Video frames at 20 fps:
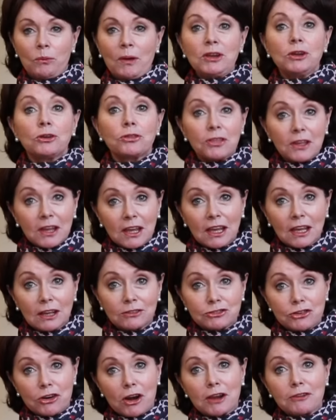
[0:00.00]
when you're thinking
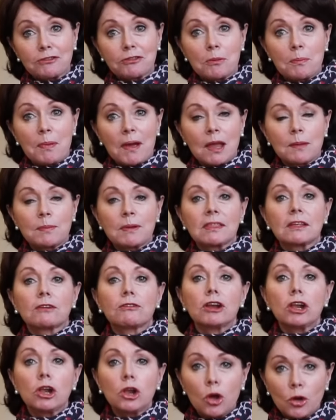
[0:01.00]
of trying for a baby,
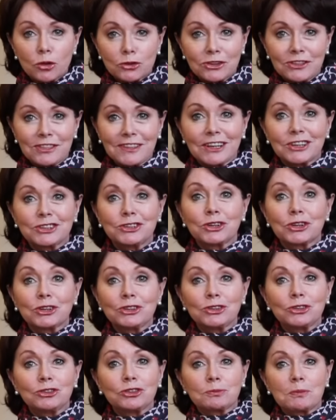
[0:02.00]
there are lots of things you
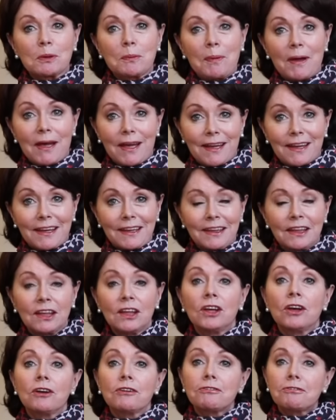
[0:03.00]
can do to prepare.
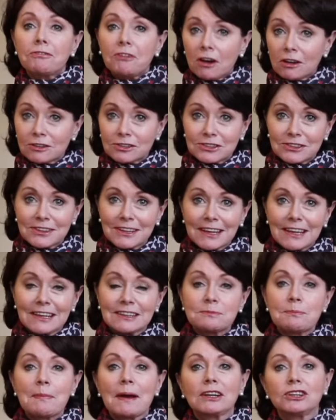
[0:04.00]
First thing
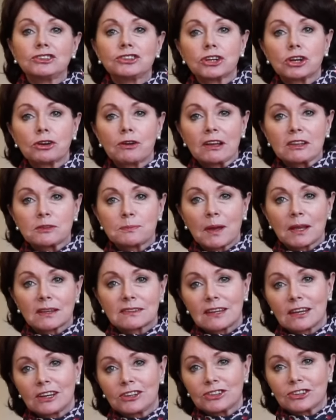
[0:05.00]
is managing your
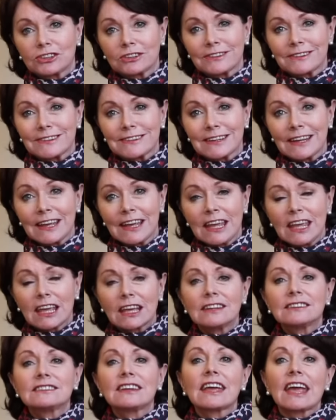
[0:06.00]
expectations.
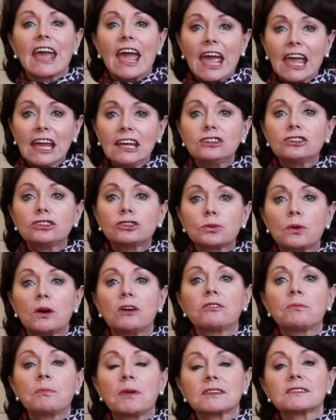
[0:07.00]
It can take 8 to
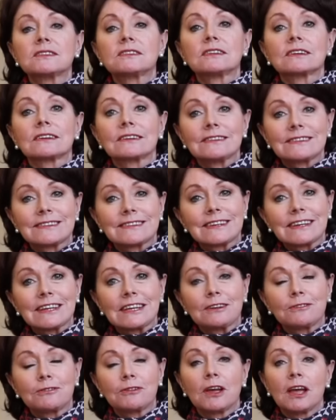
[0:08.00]
12 months to
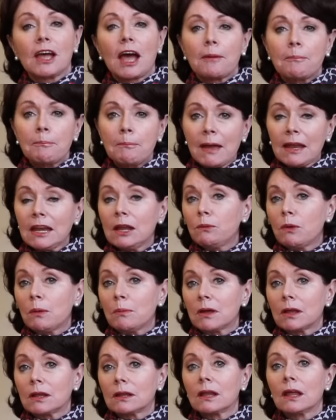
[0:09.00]
conceive, and many
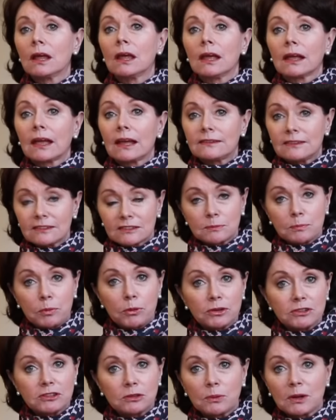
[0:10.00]
women get
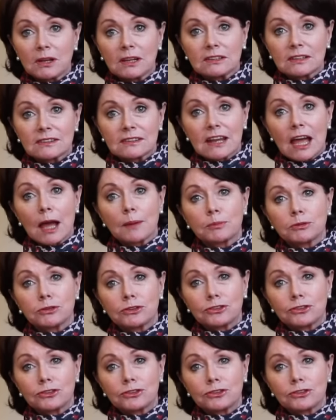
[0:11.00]
disappointed when it doesn't happen